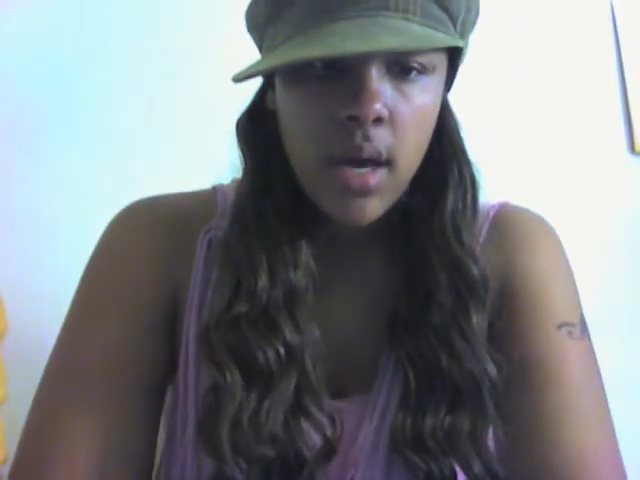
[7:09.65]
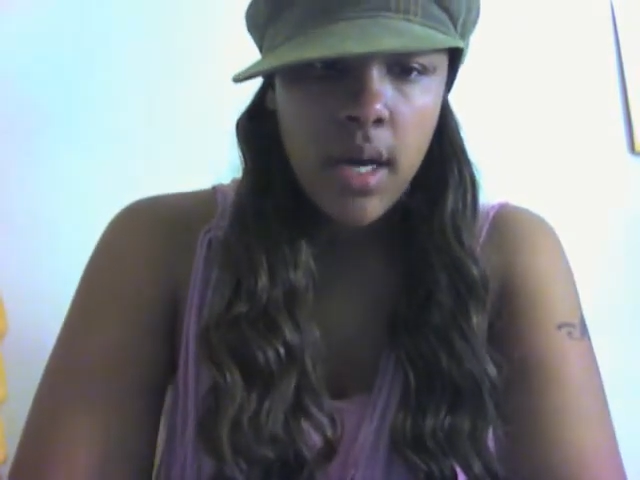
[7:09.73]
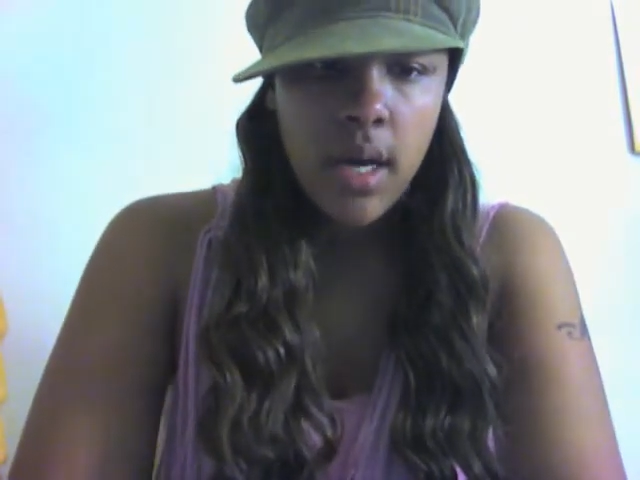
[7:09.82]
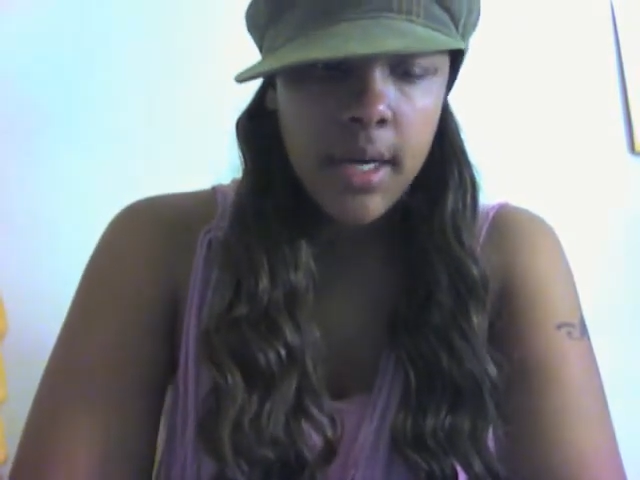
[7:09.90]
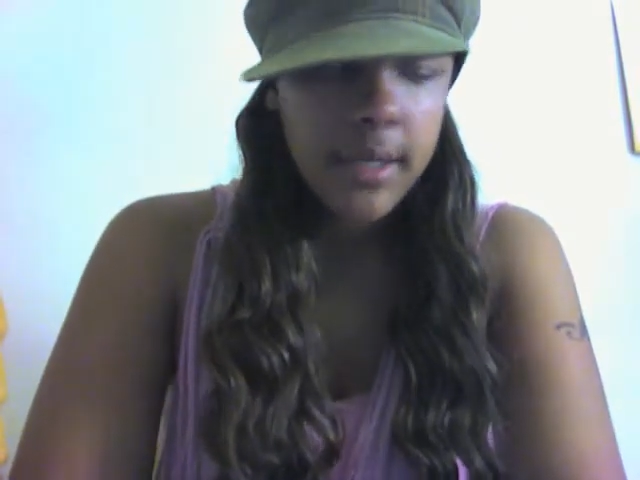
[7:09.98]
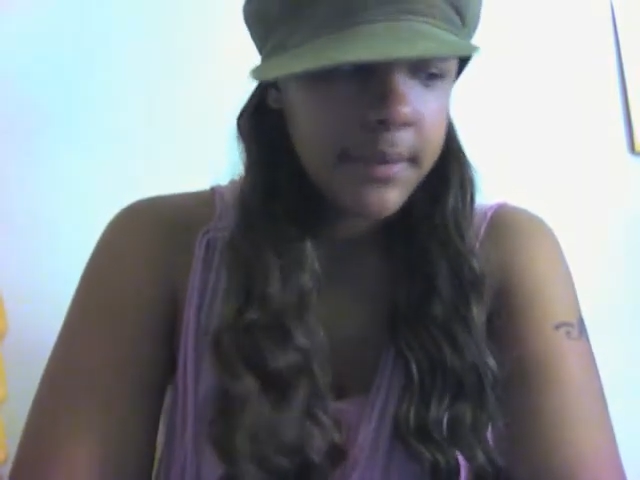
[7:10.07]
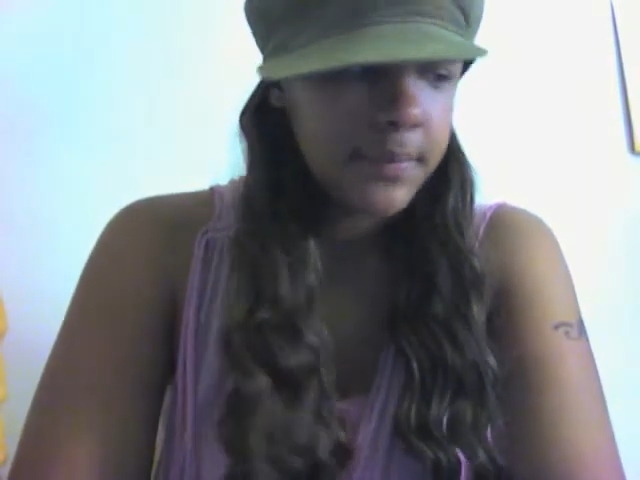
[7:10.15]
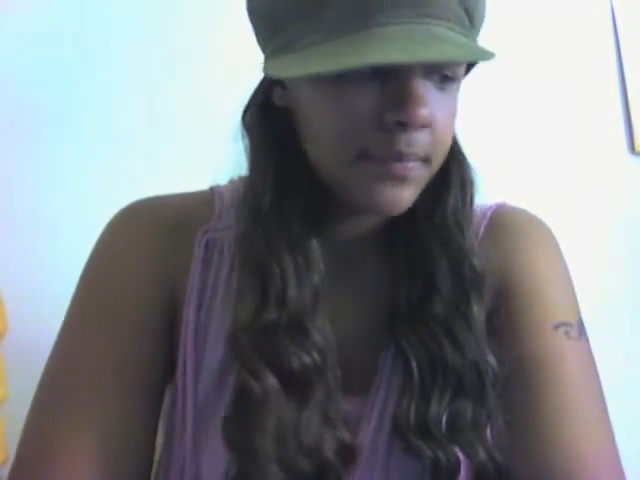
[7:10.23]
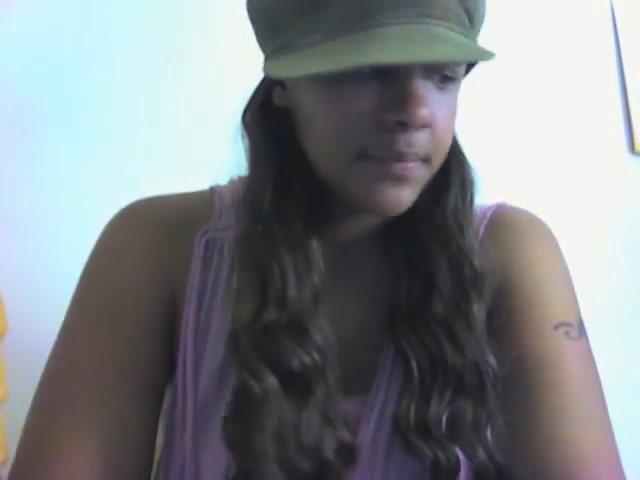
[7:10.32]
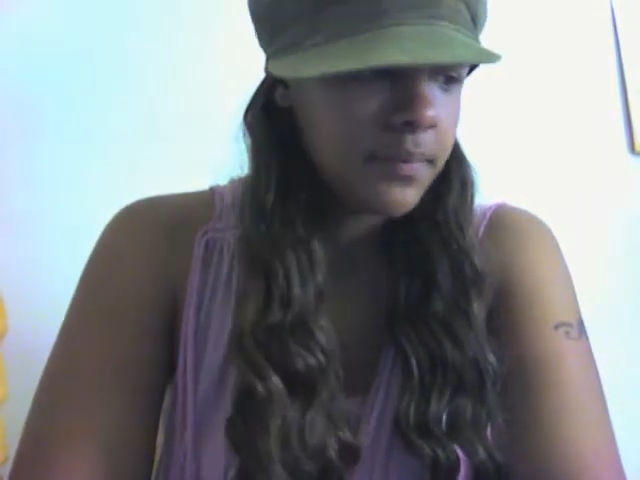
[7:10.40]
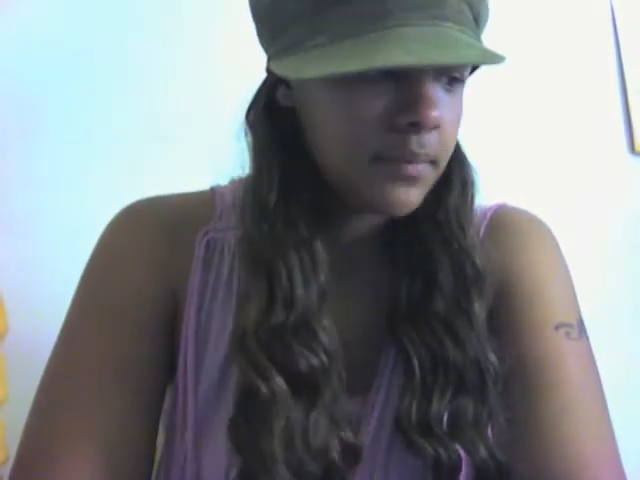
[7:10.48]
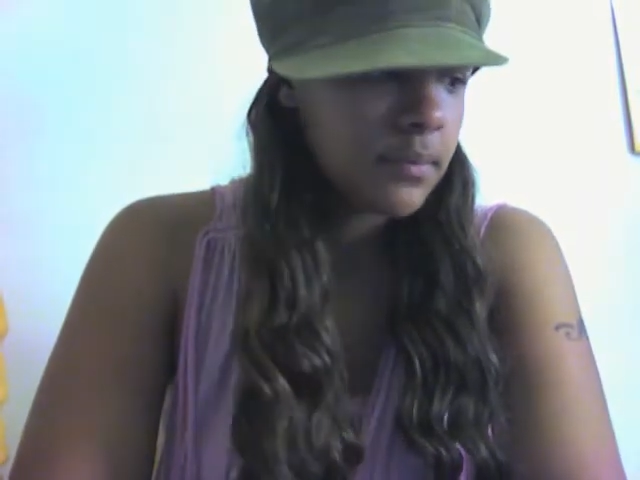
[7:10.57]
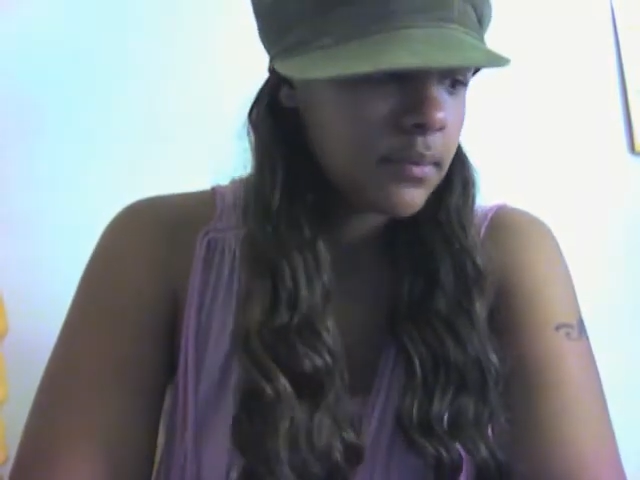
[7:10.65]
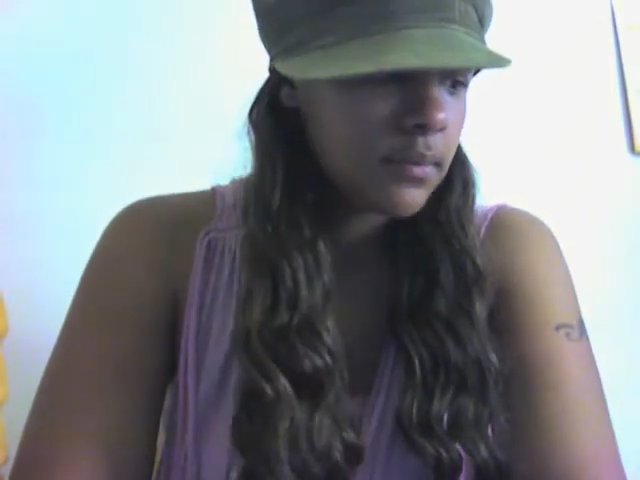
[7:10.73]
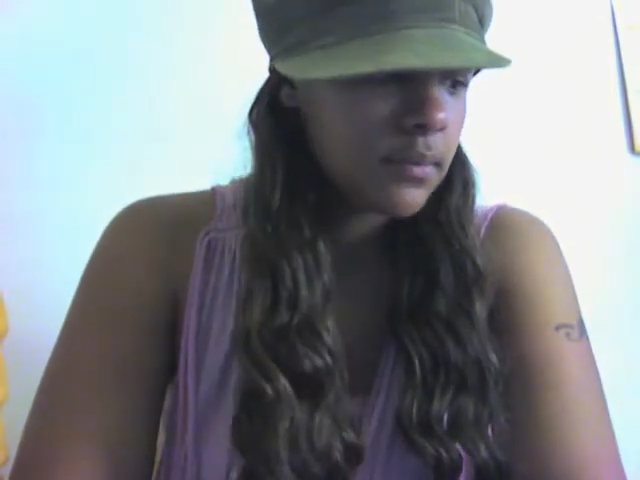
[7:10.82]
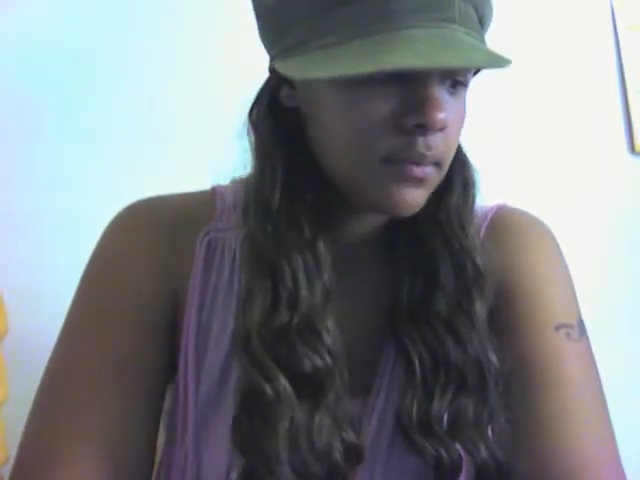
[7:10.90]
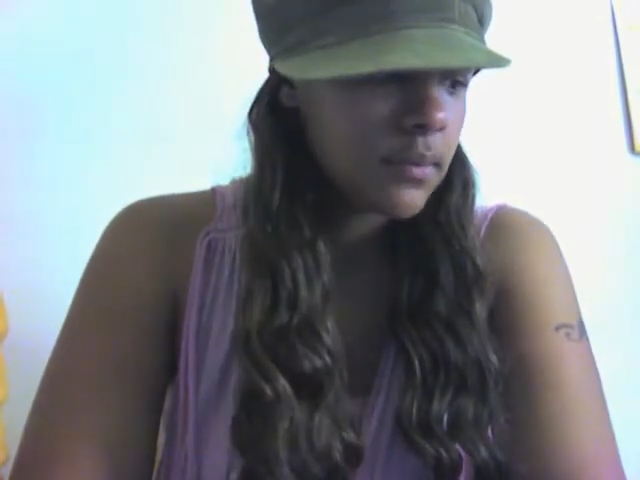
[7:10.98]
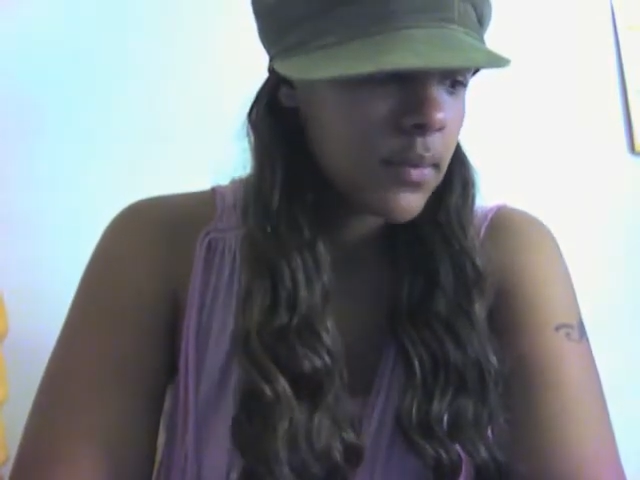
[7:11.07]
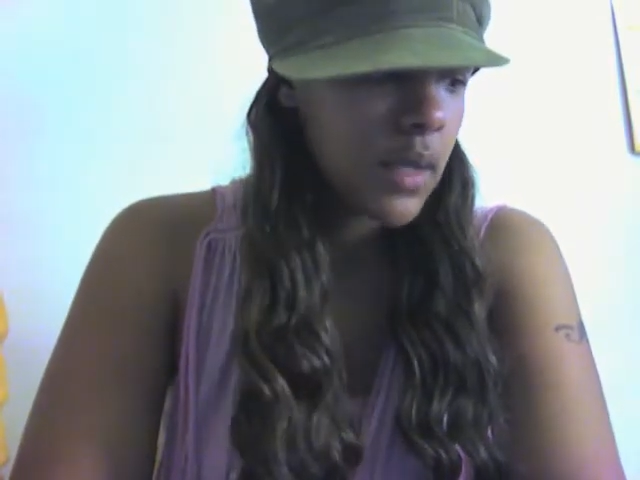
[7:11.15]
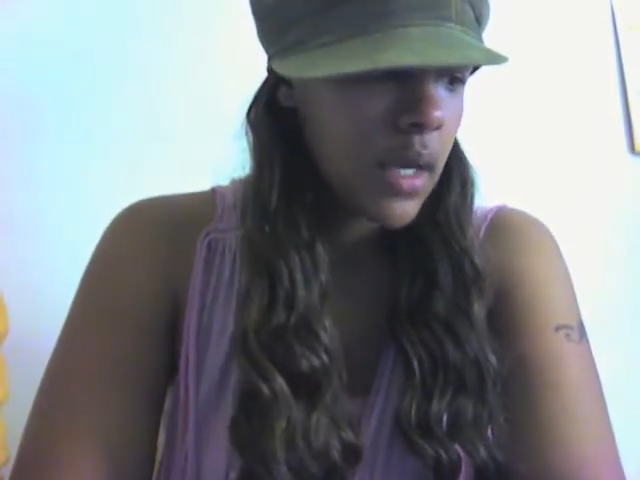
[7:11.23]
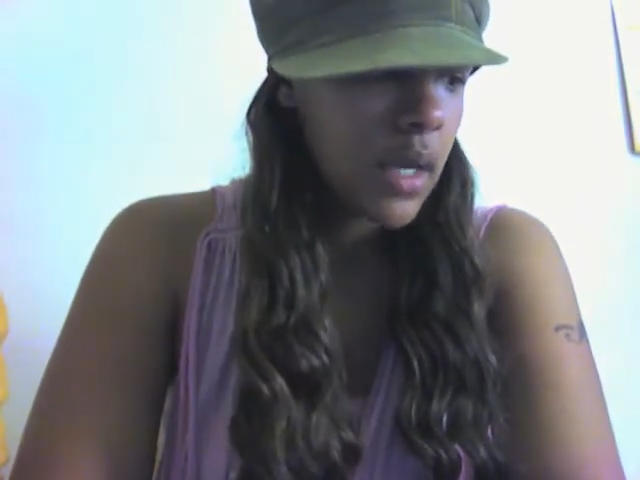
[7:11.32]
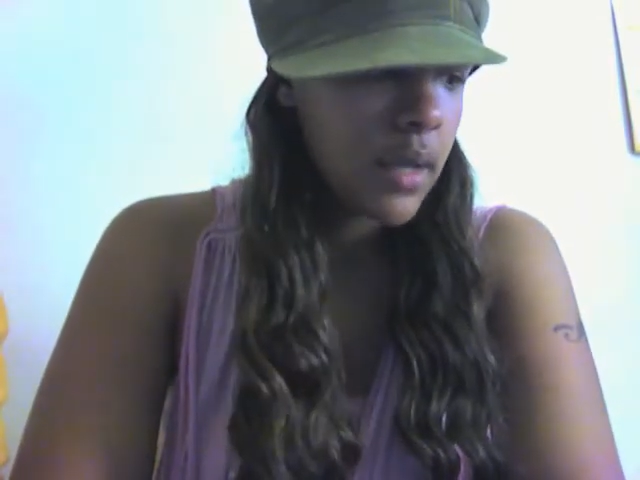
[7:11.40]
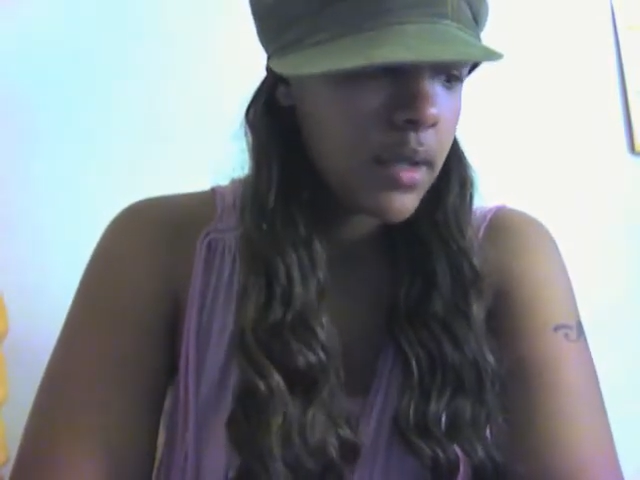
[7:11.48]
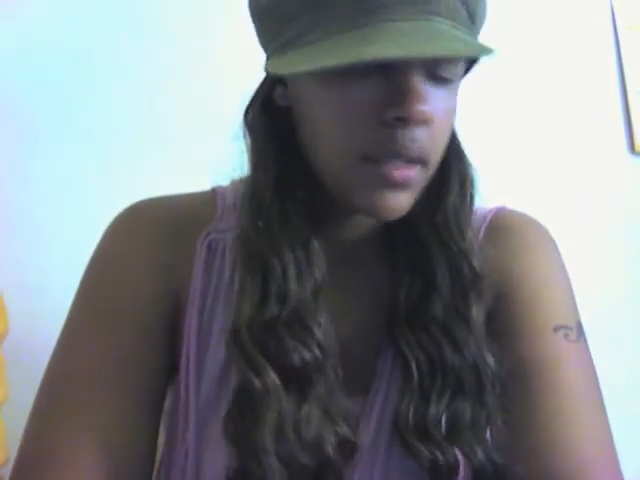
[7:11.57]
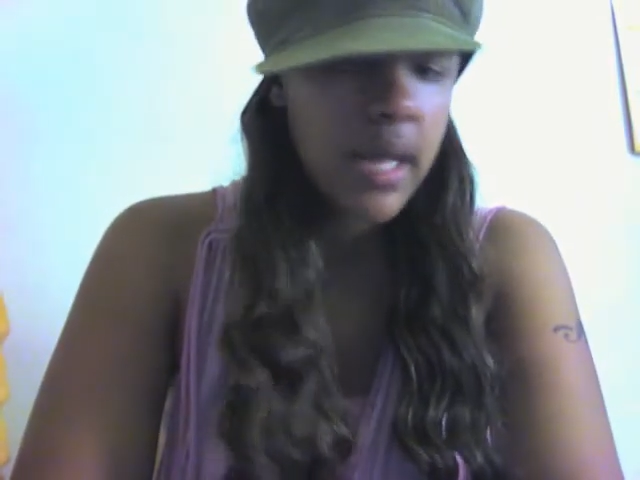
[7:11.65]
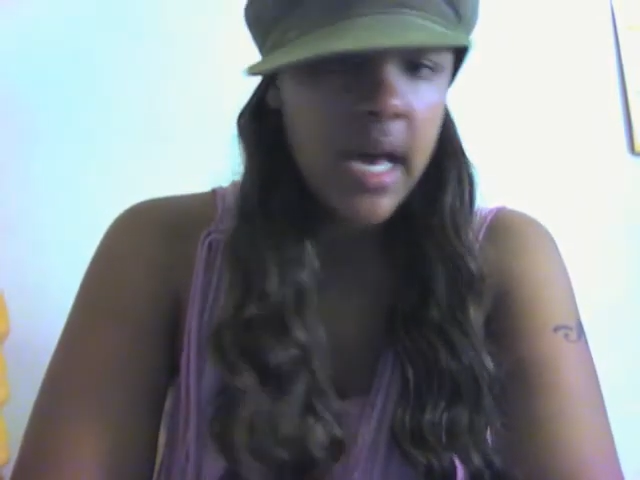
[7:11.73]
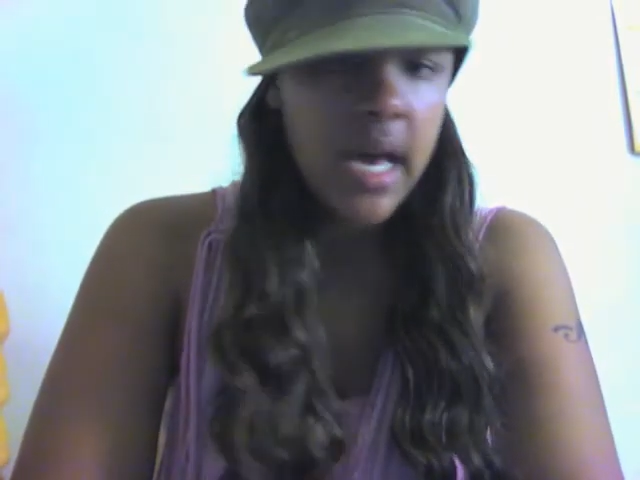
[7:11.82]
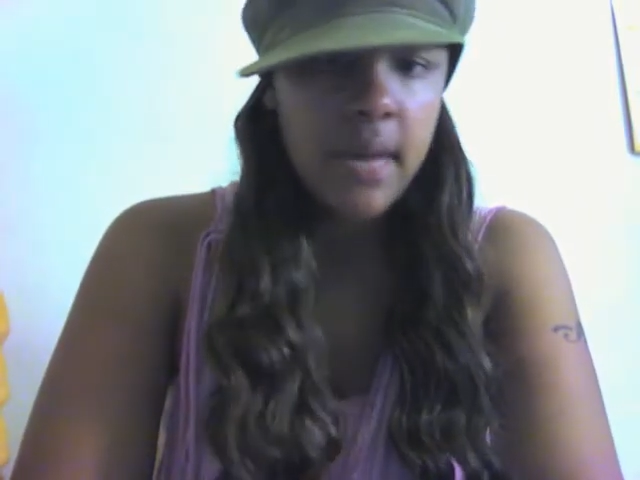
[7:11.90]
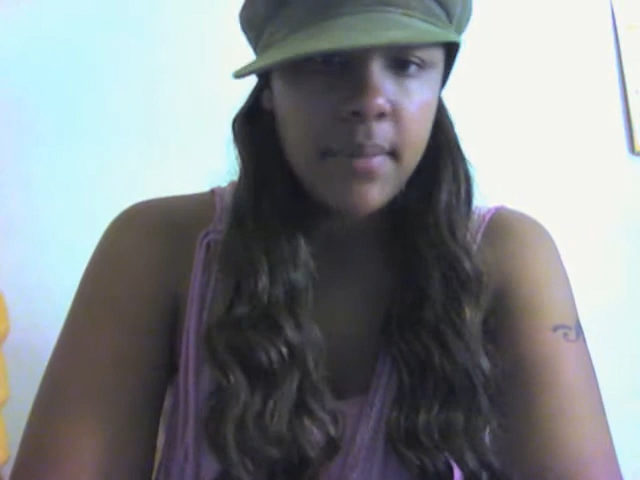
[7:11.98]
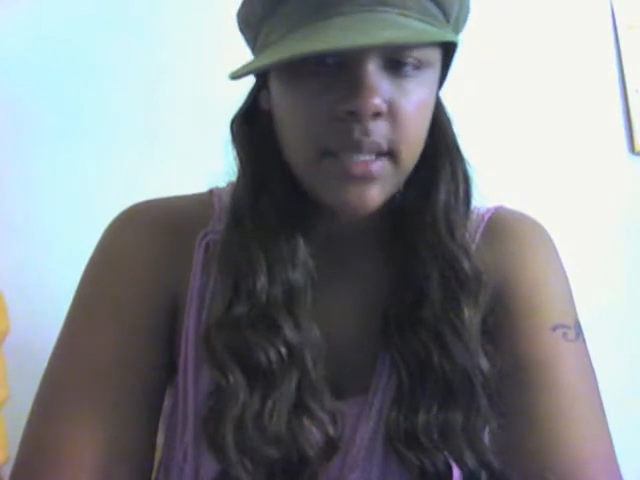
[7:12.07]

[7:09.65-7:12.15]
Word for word: Um, and that,